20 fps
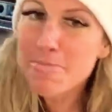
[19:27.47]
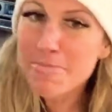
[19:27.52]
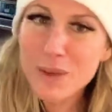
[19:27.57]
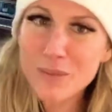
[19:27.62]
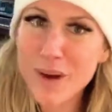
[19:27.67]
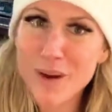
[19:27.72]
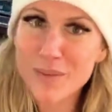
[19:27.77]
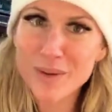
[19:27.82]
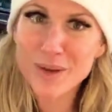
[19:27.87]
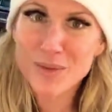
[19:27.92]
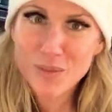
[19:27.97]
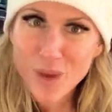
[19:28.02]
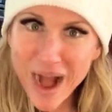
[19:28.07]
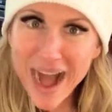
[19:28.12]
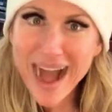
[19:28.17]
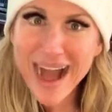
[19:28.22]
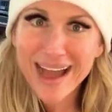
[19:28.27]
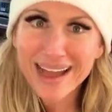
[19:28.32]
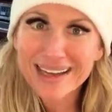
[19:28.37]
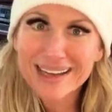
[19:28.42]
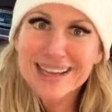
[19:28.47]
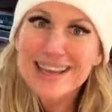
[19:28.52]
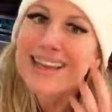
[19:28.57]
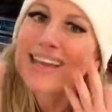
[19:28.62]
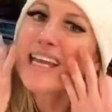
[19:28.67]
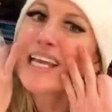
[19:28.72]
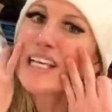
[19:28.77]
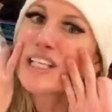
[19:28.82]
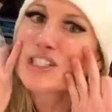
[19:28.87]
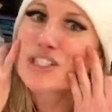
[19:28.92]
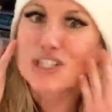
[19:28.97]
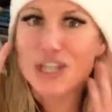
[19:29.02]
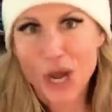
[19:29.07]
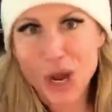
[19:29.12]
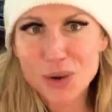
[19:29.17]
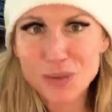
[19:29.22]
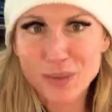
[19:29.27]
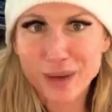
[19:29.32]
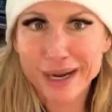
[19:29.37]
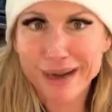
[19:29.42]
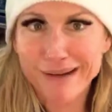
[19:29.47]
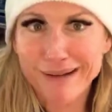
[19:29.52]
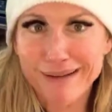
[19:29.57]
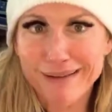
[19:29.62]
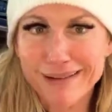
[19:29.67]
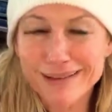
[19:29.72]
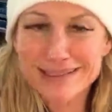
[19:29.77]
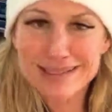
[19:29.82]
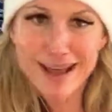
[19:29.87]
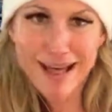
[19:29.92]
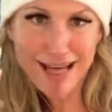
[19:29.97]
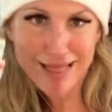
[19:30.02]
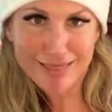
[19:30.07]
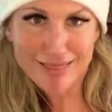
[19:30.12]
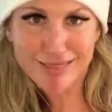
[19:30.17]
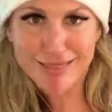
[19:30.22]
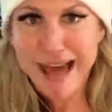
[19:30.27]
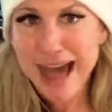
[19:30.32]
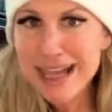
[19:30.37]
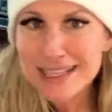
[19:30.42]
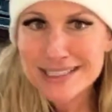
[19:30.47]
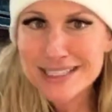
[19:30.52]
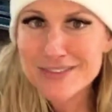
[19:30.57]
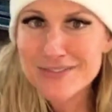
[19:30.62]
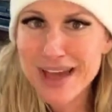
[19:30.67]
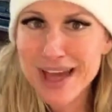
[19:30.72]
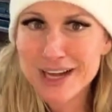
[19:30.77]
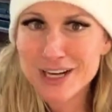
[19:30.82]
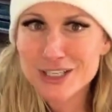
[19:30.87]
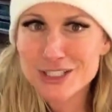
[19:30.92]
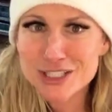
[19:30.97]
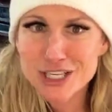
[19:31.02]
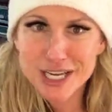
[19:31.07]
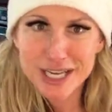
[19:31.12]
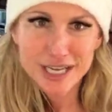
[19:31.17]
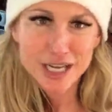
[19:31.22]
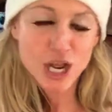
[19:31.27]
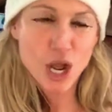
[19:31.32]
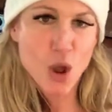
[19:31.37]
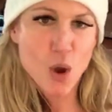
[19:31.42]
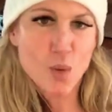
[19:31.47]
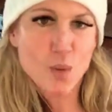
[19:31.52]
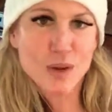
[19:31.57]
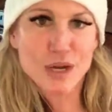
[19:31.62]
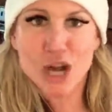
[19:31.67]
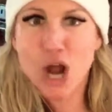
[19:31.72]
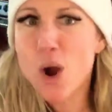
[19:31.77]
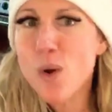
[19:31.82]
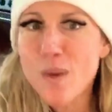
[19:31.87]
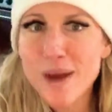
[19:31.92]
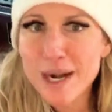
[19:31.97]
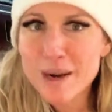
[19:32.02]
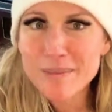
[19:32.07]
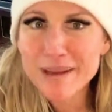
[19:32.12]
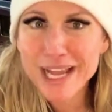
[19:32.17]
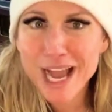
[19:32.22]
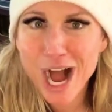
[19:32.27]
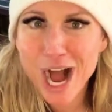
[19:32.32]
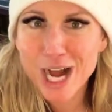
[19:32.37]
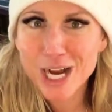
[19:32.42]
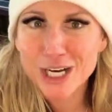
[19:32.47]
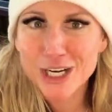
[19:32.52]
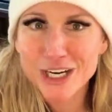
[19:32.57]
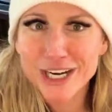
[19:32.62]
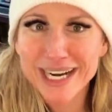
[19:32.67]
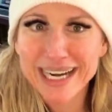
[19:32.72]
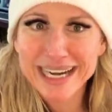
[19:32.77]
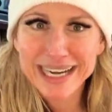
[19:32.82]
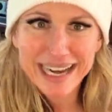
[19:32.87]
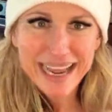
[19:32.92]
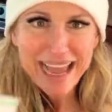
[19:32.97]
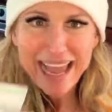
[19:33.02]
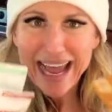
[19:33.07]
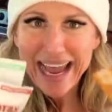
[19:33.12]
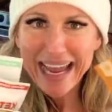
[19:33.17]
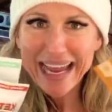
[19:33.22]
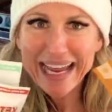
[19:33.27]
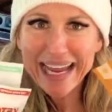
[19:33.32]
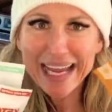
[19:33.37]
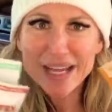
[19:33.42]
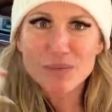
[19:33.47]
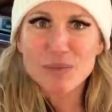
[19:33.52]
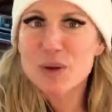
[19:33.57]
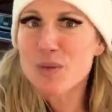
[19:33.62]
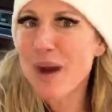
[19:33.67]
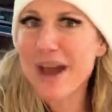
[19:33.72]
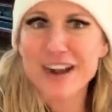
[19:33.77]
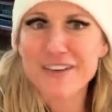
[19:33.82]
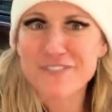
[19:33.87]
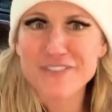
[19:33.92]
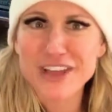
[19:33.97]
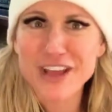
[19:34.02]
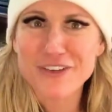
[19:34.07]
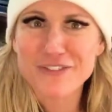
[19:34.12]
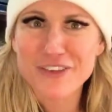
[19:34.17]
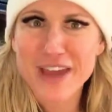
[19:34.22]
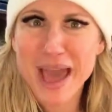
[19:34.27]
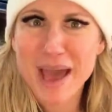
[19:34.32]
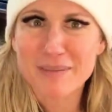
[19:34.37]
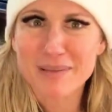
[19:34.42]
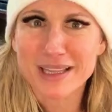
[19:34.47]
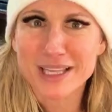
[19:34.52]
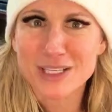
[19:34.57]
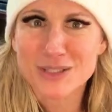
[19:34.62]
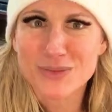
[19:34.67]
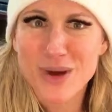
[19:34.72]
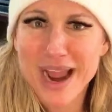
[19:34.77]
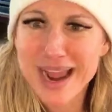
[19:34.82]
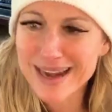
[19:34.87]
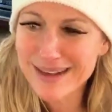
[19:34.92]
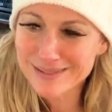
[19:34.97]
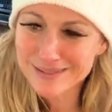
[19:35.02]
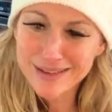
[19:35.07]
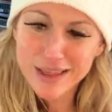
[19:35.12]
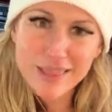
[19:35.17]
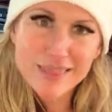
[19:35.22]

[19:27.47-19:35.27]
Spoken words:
What we want is no wrinkles, lots of energy. We don't want to be hungry, and we want to feel fabulous, right?